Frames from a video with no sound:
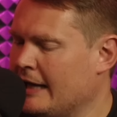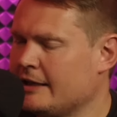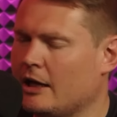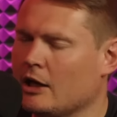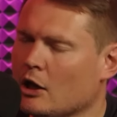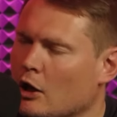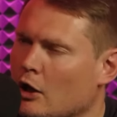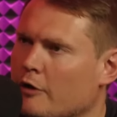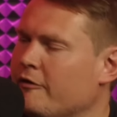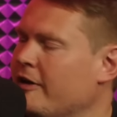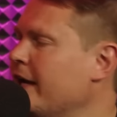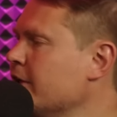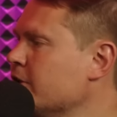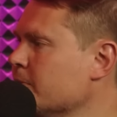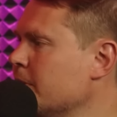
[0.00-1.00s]
And I love
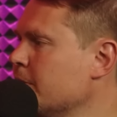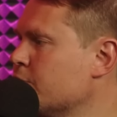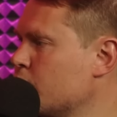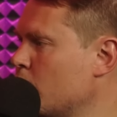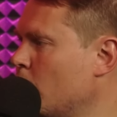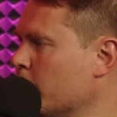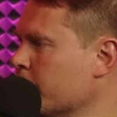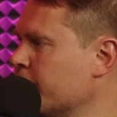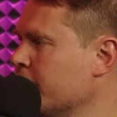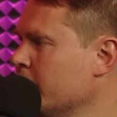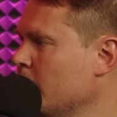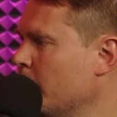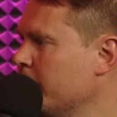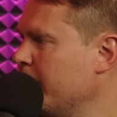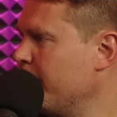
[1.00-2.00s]
AEW draws
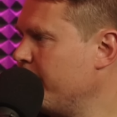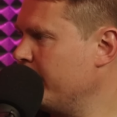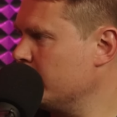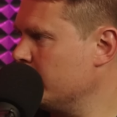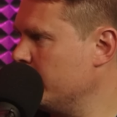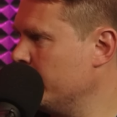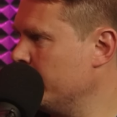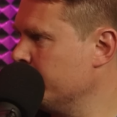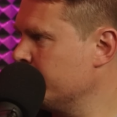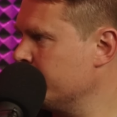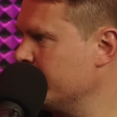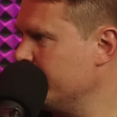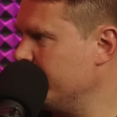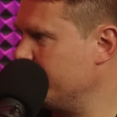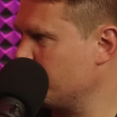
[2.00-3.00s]
when they feel earned.
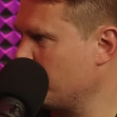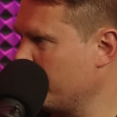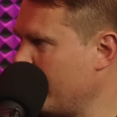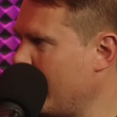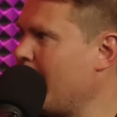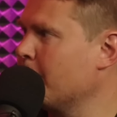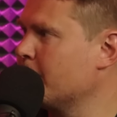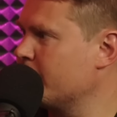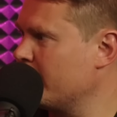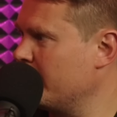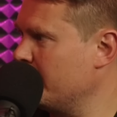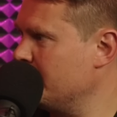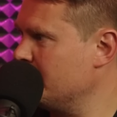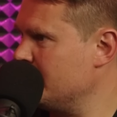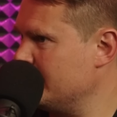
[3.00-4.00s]
This one
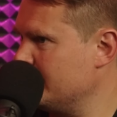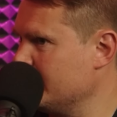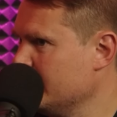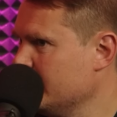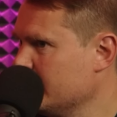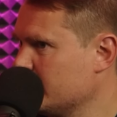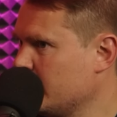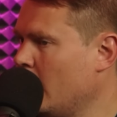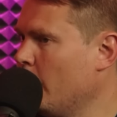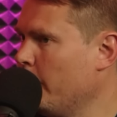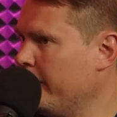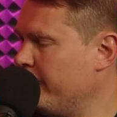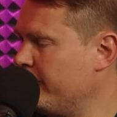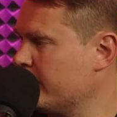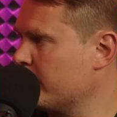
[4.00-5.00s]
absolutely did. Can't
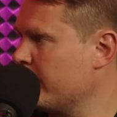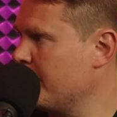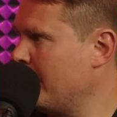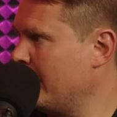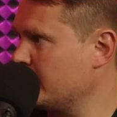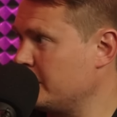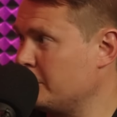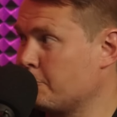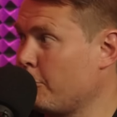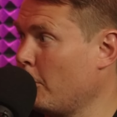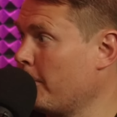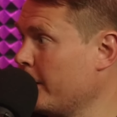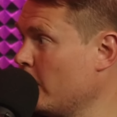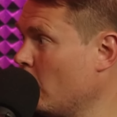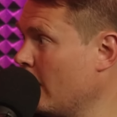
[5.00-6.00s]
wait for the rematch. It's
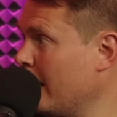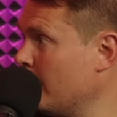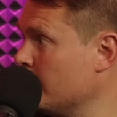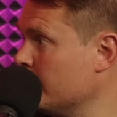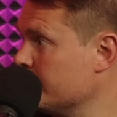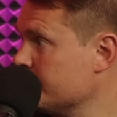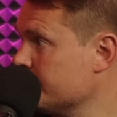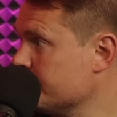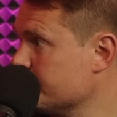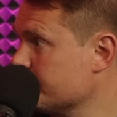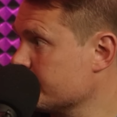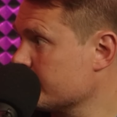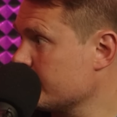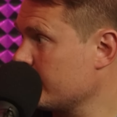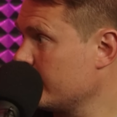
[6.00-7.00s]
probably all out. Snuck up on me as
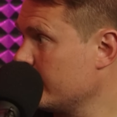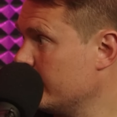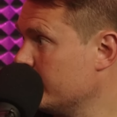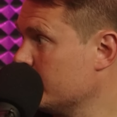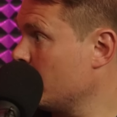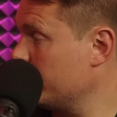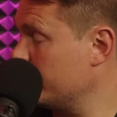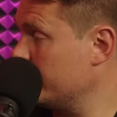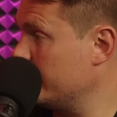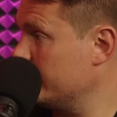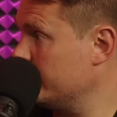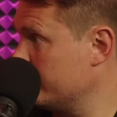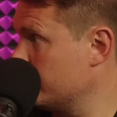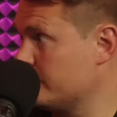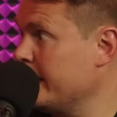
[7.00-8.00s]
well. The draw.
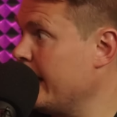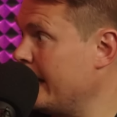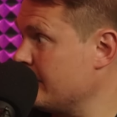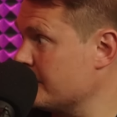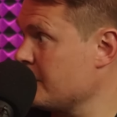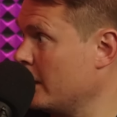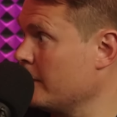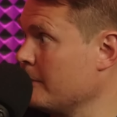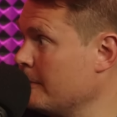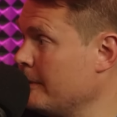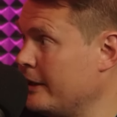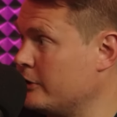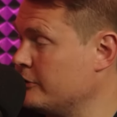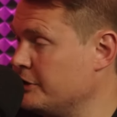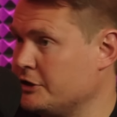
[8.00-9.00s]
The time
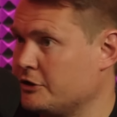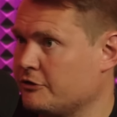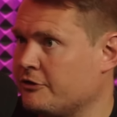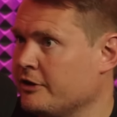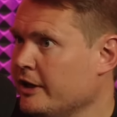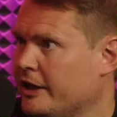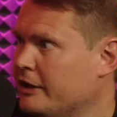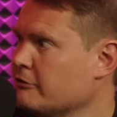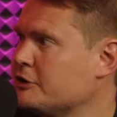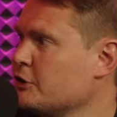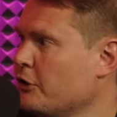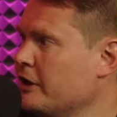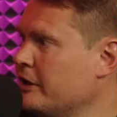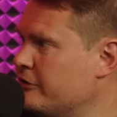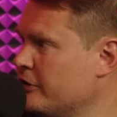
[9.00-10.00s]
limit, because you're
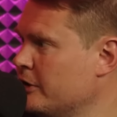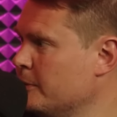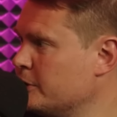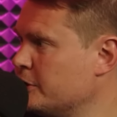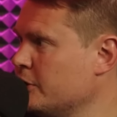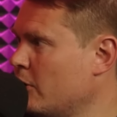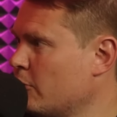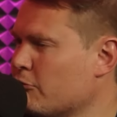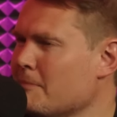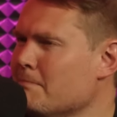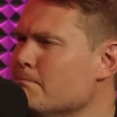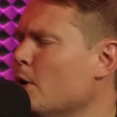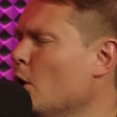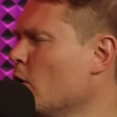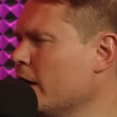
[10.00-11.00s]
enjoying it so much, you're not
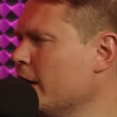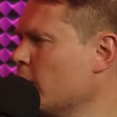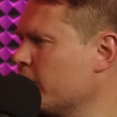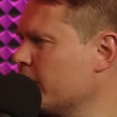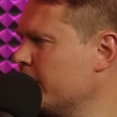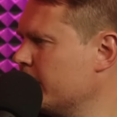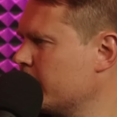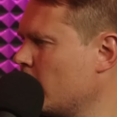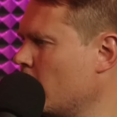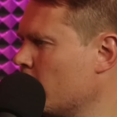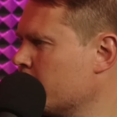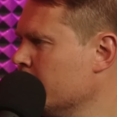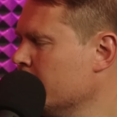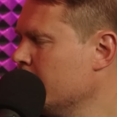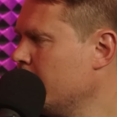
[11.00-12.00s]
remotely looking at the
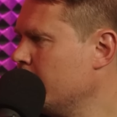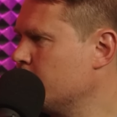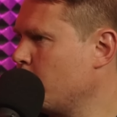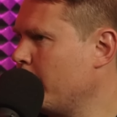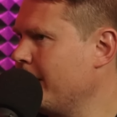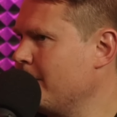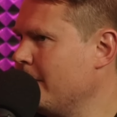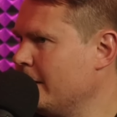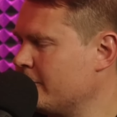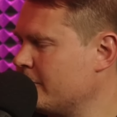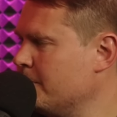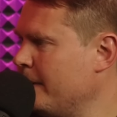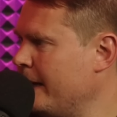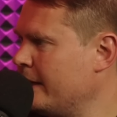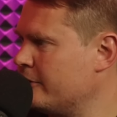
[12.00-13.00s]
clock, and 20 minutes
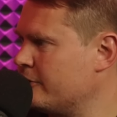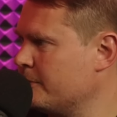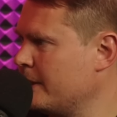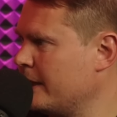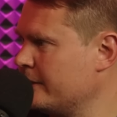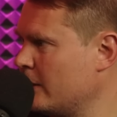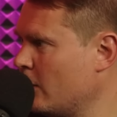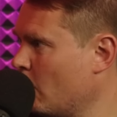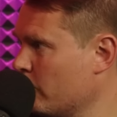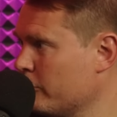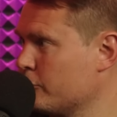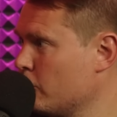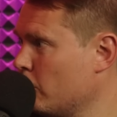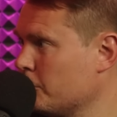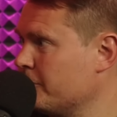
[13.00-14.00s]
compared to something like the
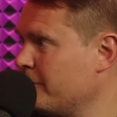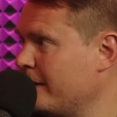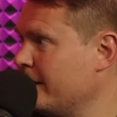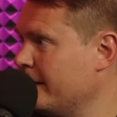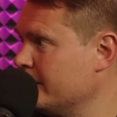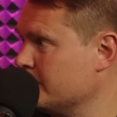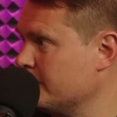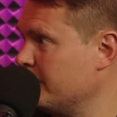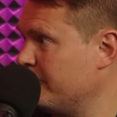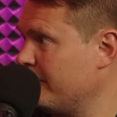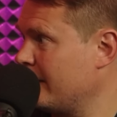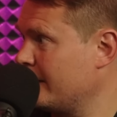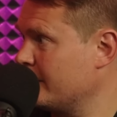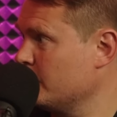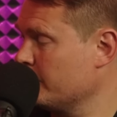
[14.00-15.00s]
longer draws they've had in AEW felt like